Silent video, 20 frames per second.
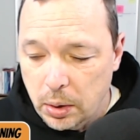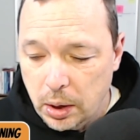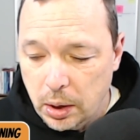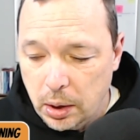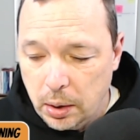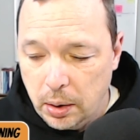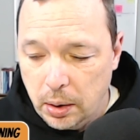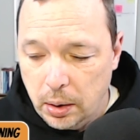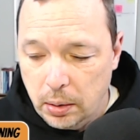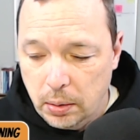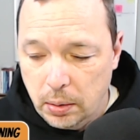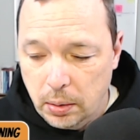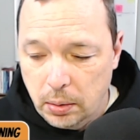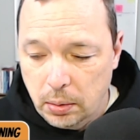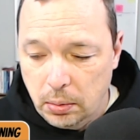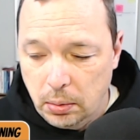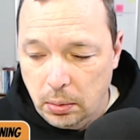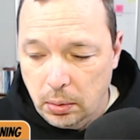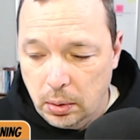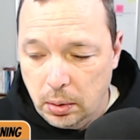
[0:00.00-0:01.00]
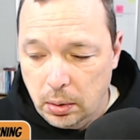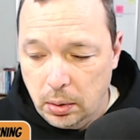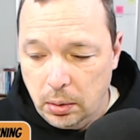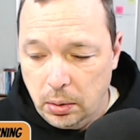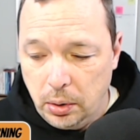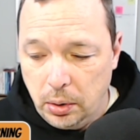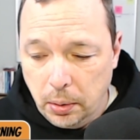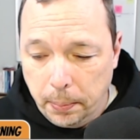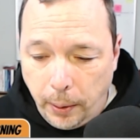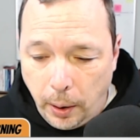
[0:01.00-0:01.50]
the
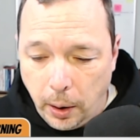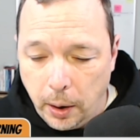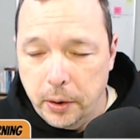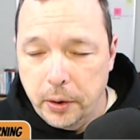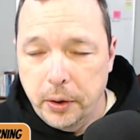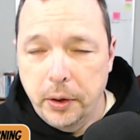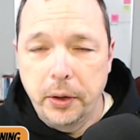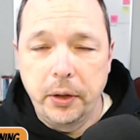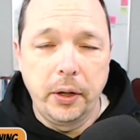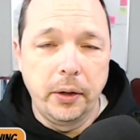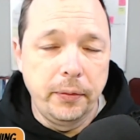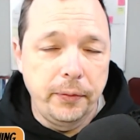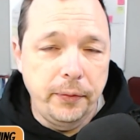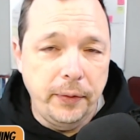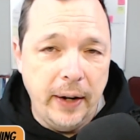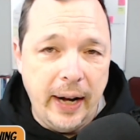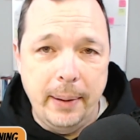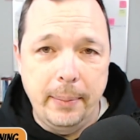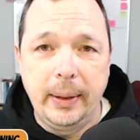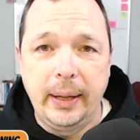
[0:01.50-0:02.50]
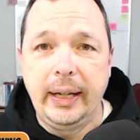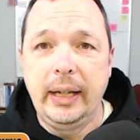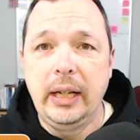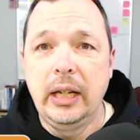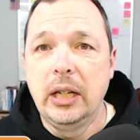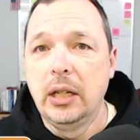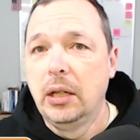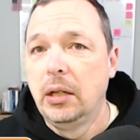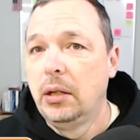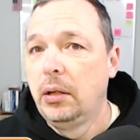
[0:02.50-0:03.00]
your partner, your
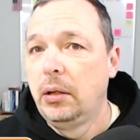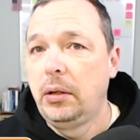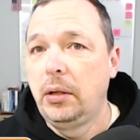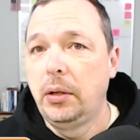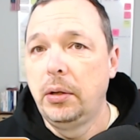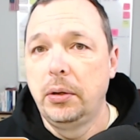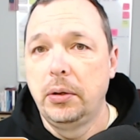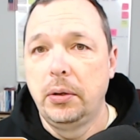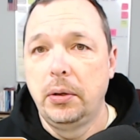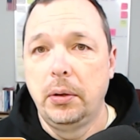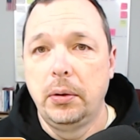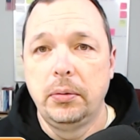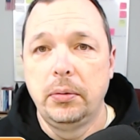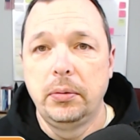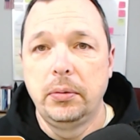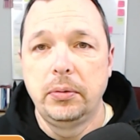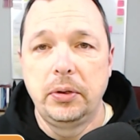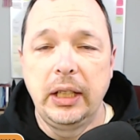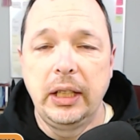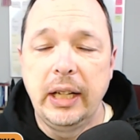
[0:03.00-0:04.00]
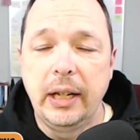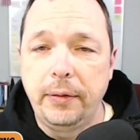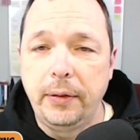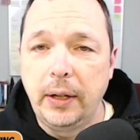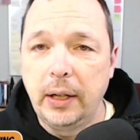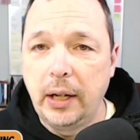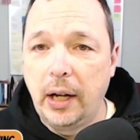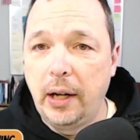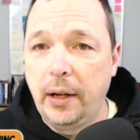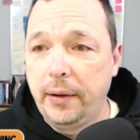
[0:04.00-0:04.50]
family, your
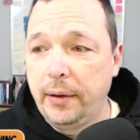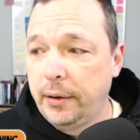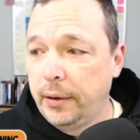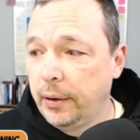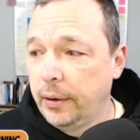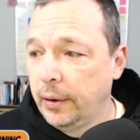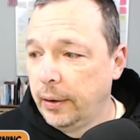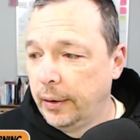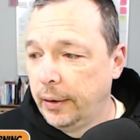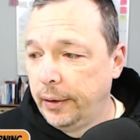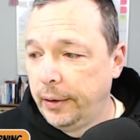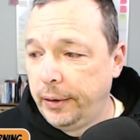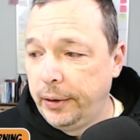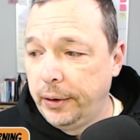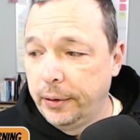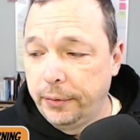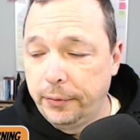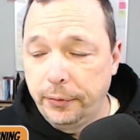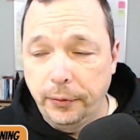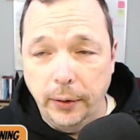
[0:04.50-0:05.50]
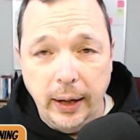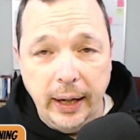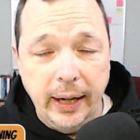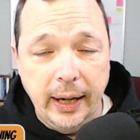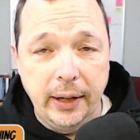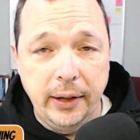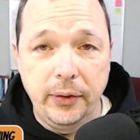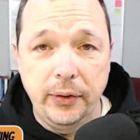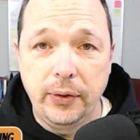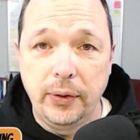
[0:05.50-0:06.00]
significant other, your
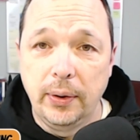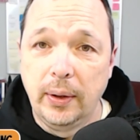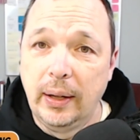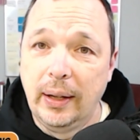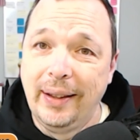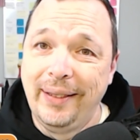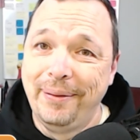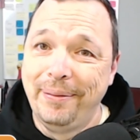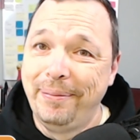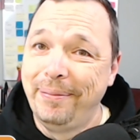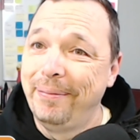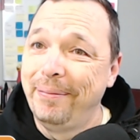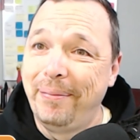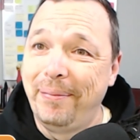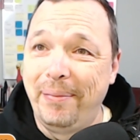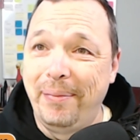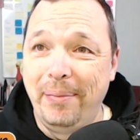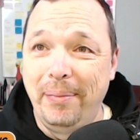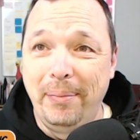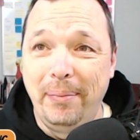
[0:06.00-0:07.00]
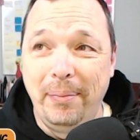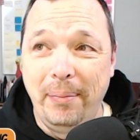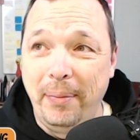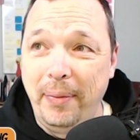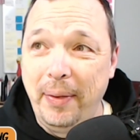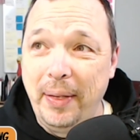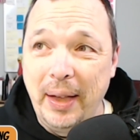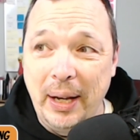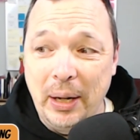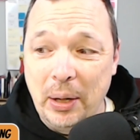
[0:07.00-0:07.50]
friends,
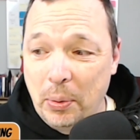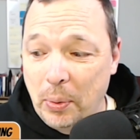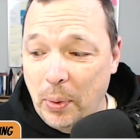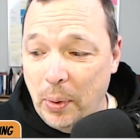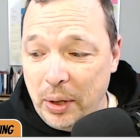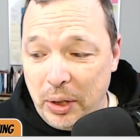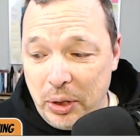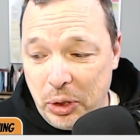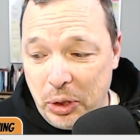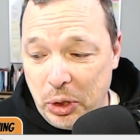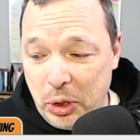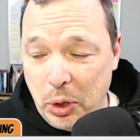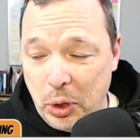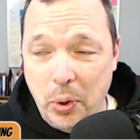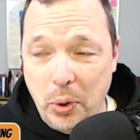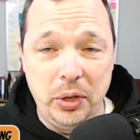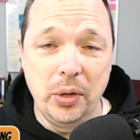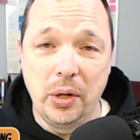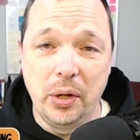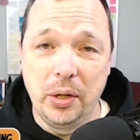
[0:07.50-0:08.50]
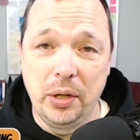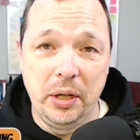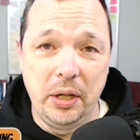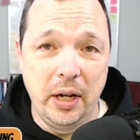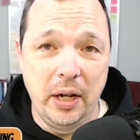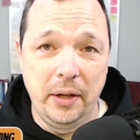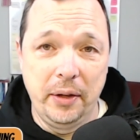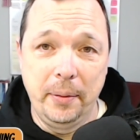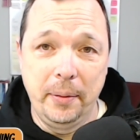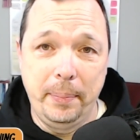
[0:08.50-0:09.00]
they don't want to join you on
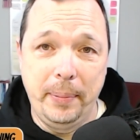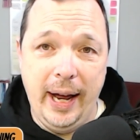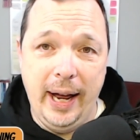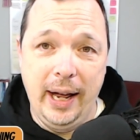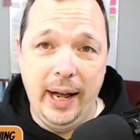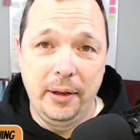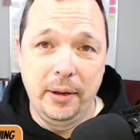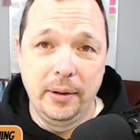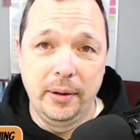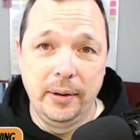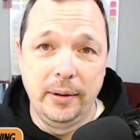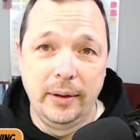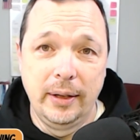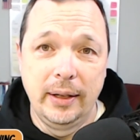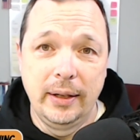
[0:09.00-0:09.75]
another path.